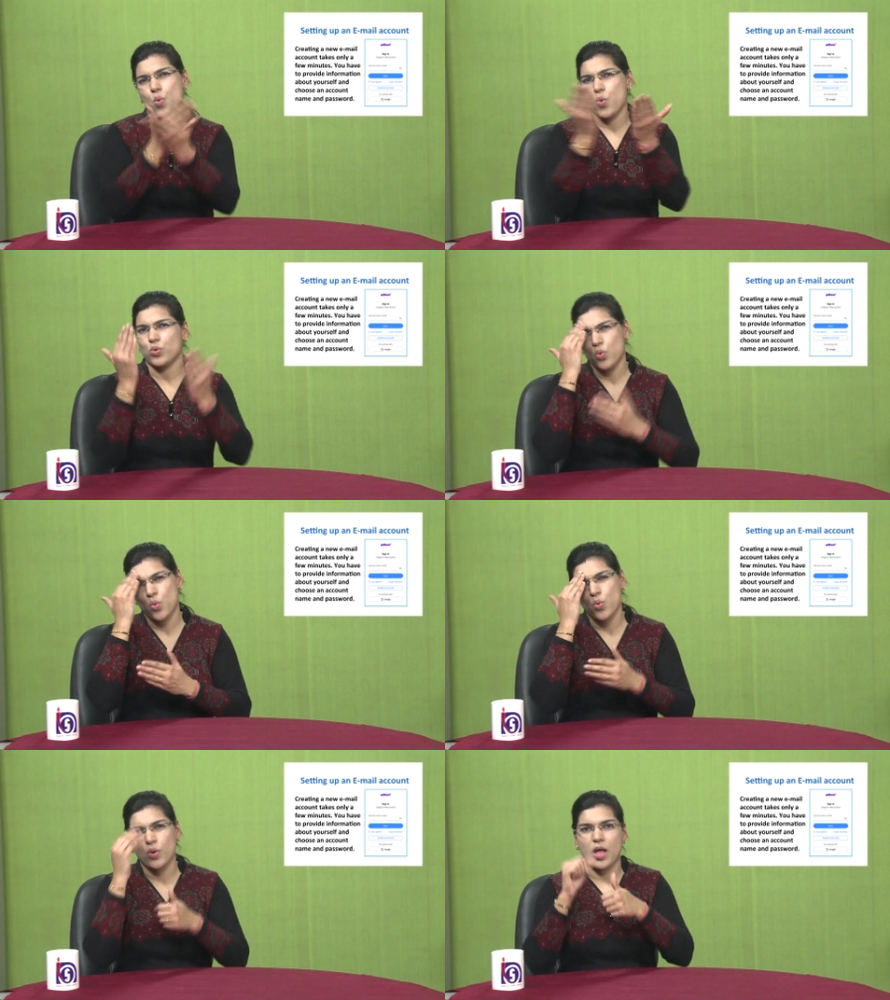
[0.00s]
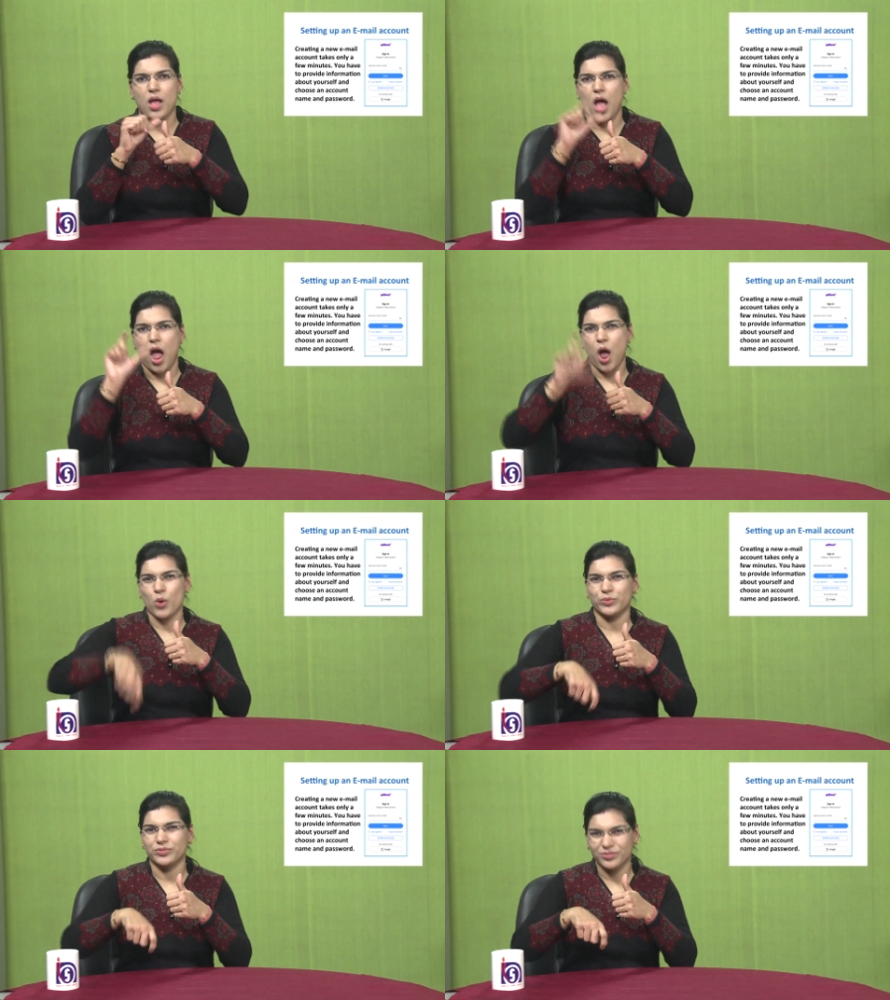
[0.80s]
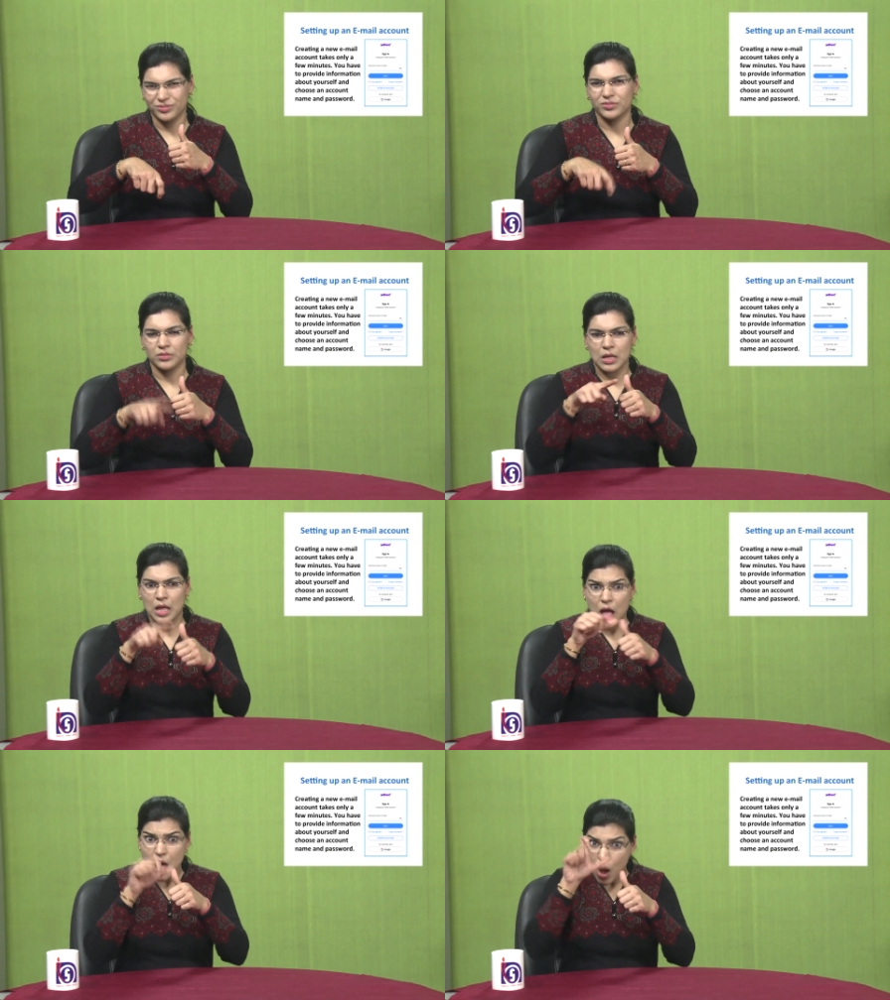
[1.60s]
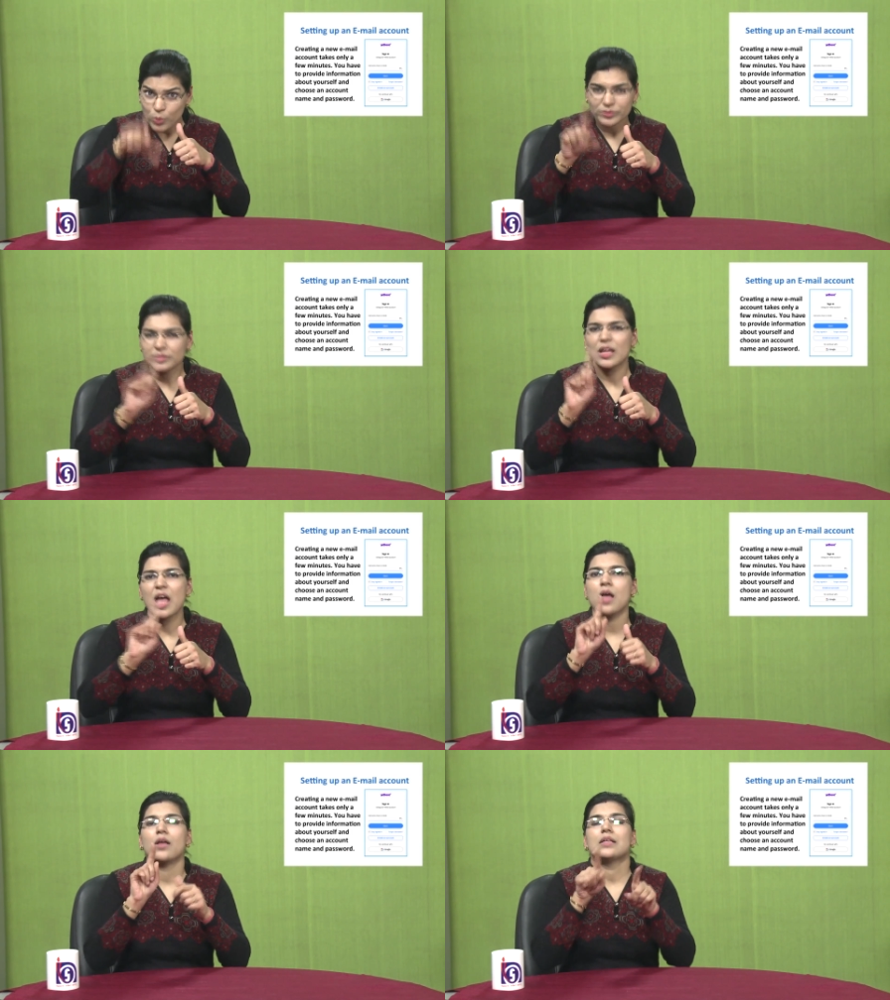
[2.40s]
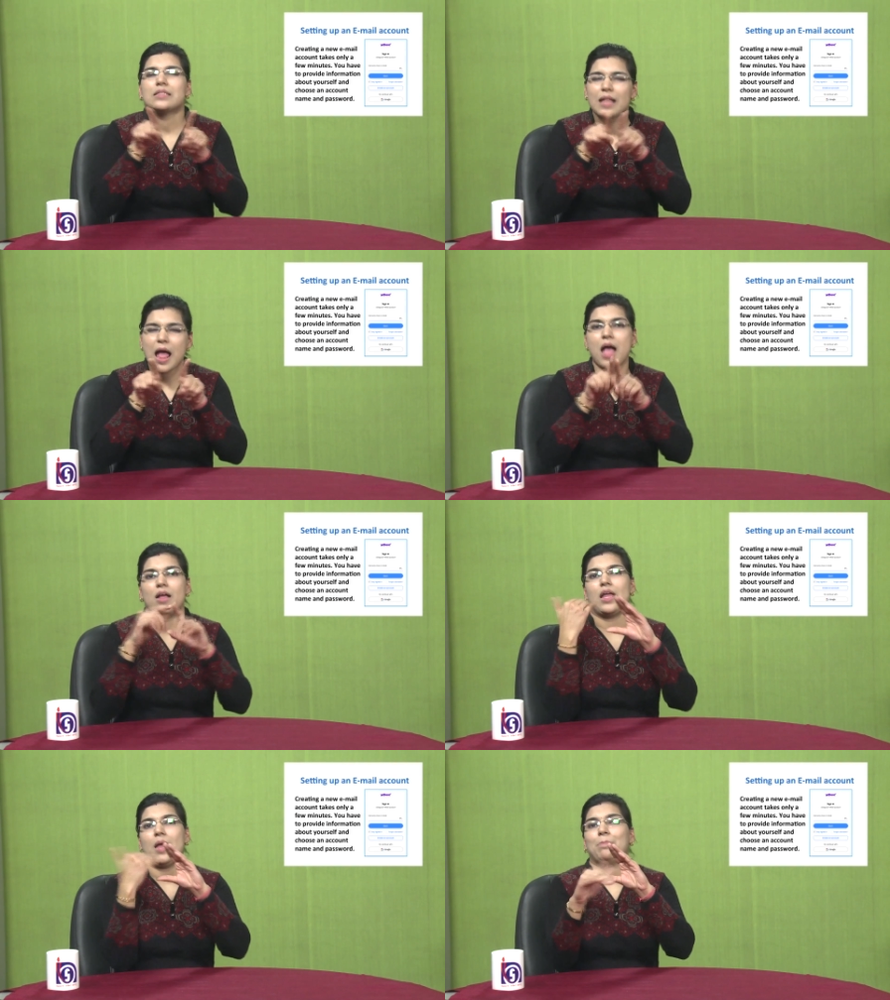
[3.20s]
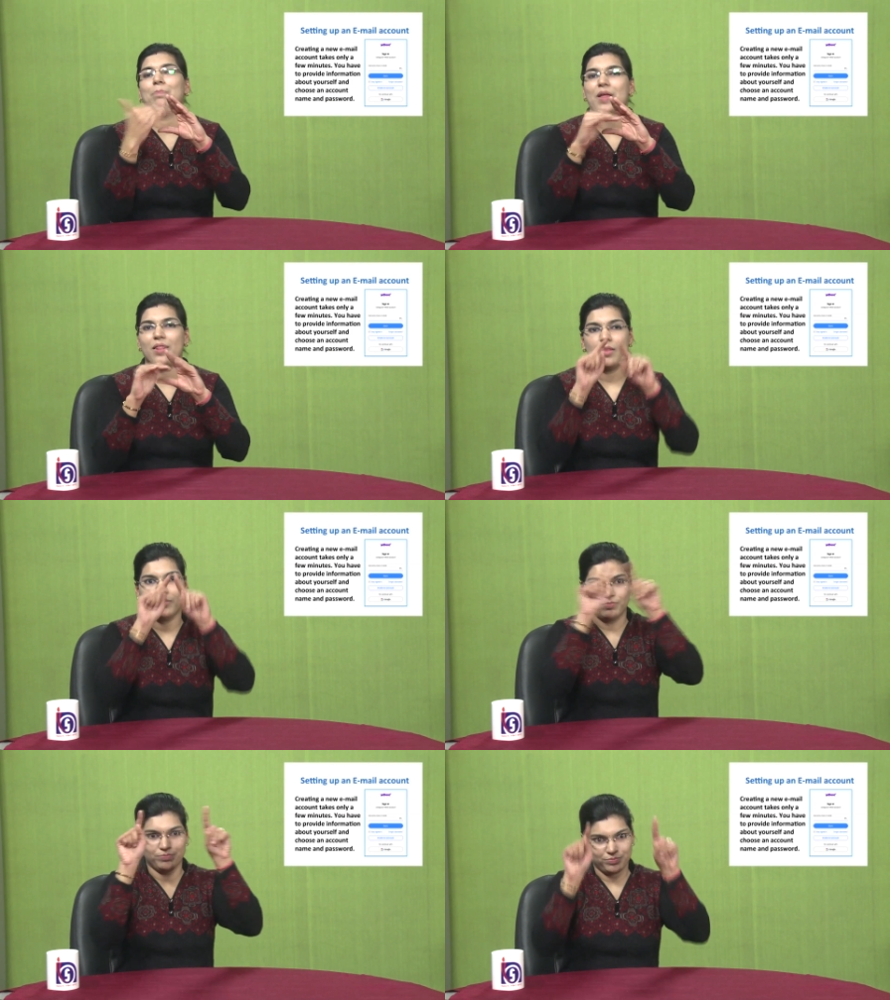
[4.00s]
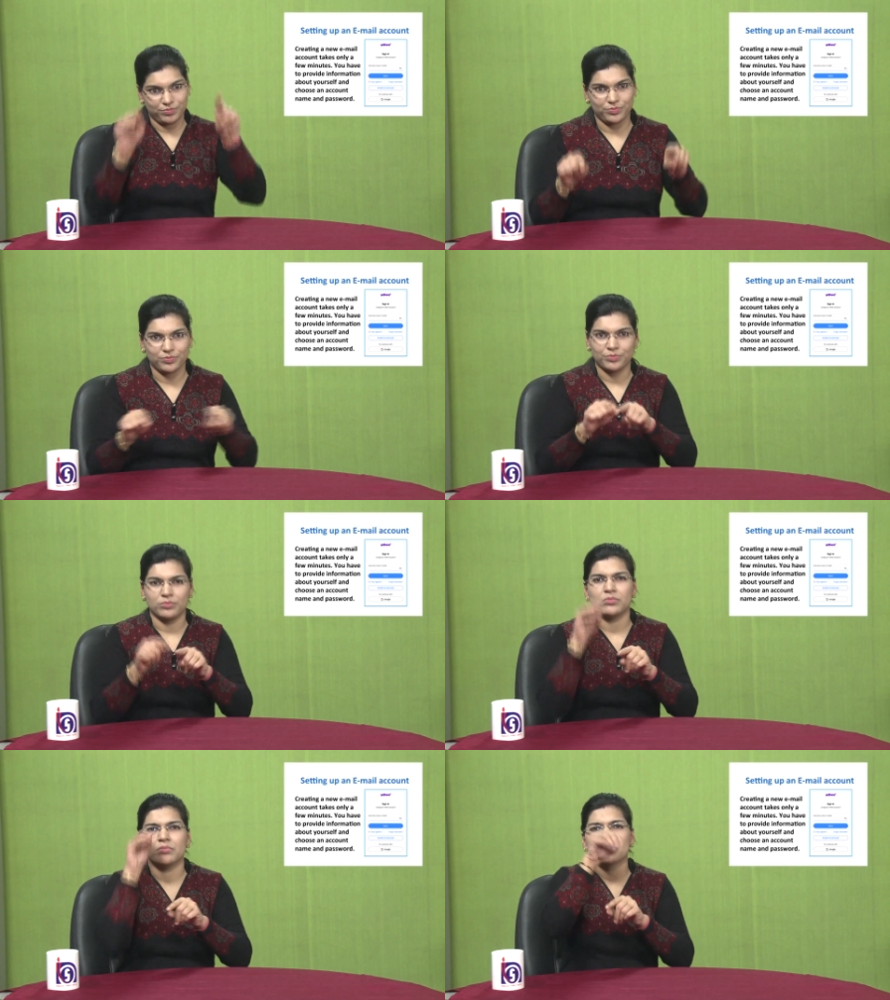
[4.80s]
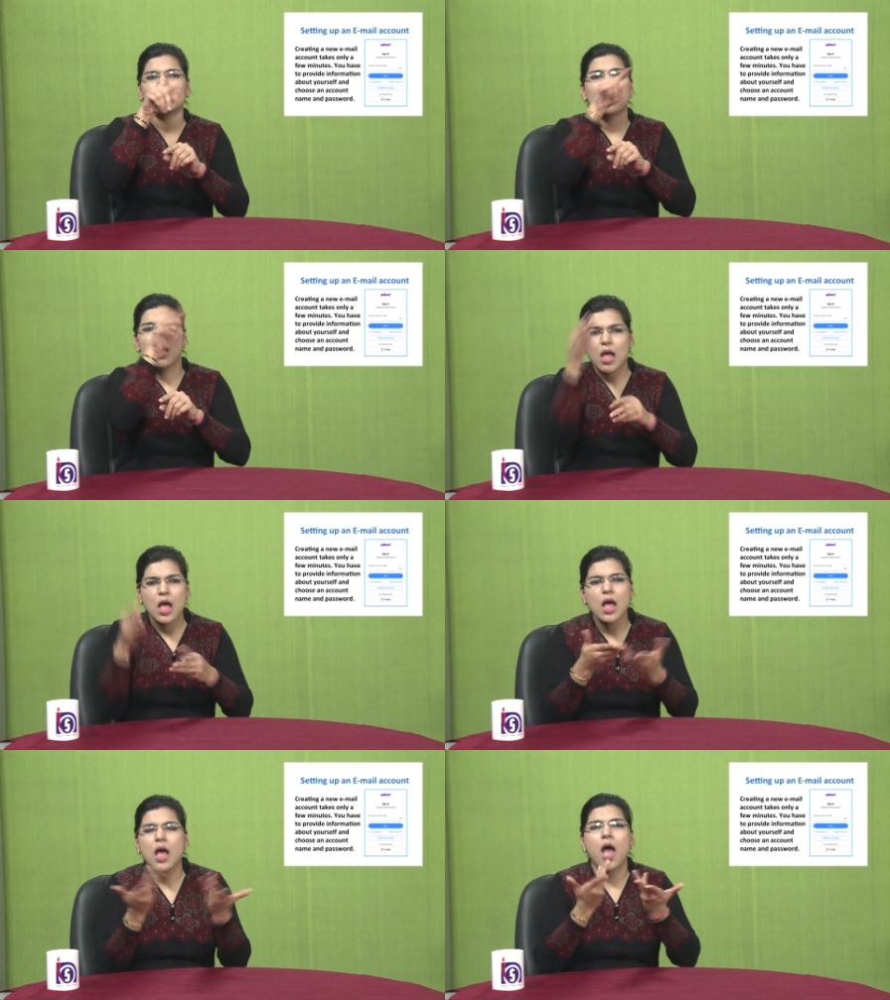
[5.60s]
Setting up an email account. Creating a new email account takes only a few minutes.